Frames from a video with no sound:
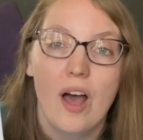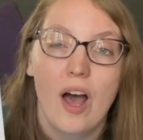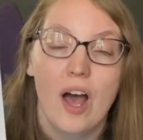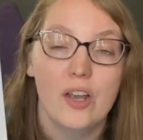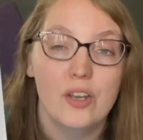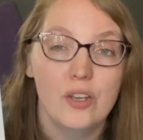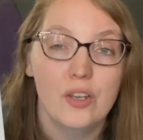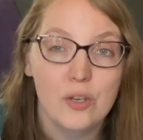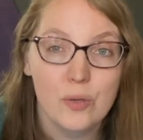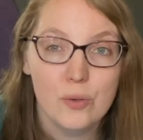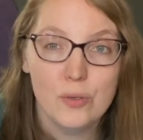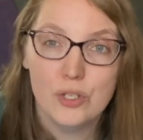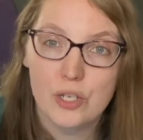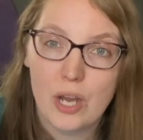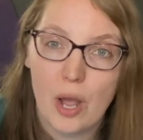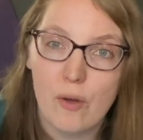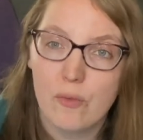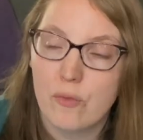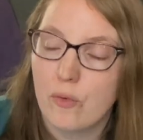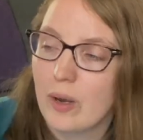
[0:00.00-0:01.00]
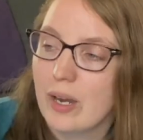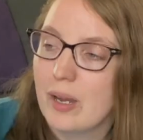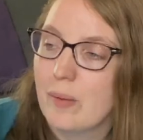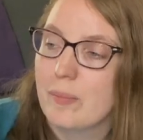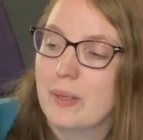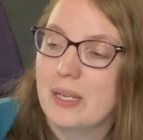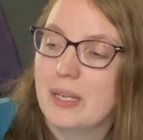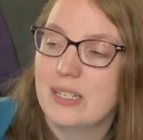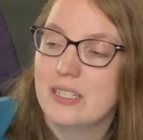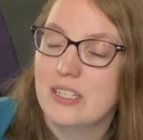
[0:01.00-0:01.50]
a new shell for
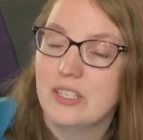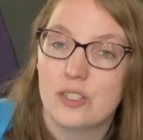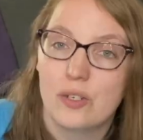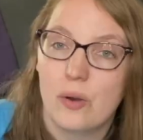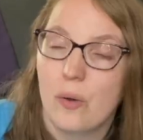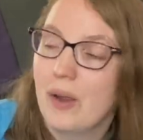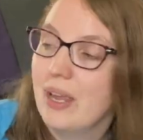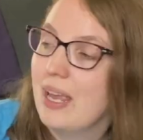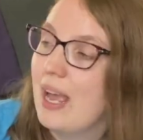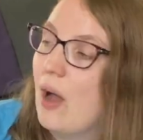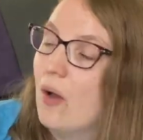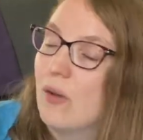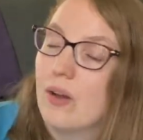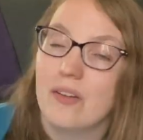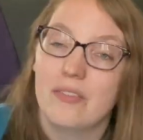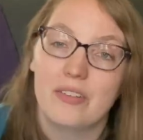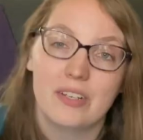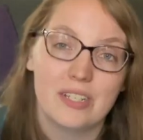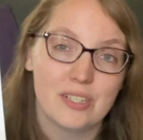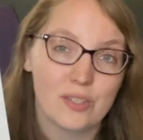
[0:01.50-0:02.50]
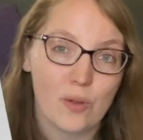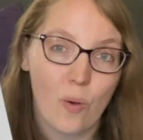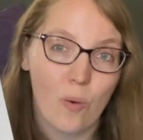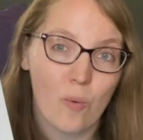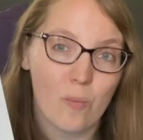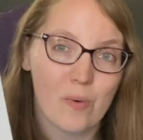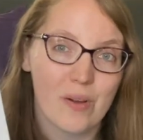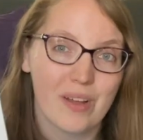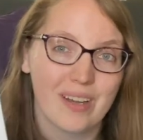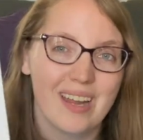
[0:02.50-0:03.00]
him because he's growing out of his
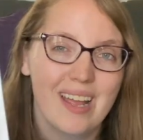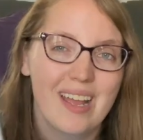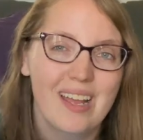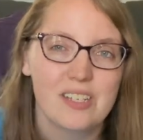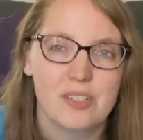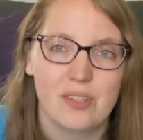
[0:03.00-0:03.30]
old one.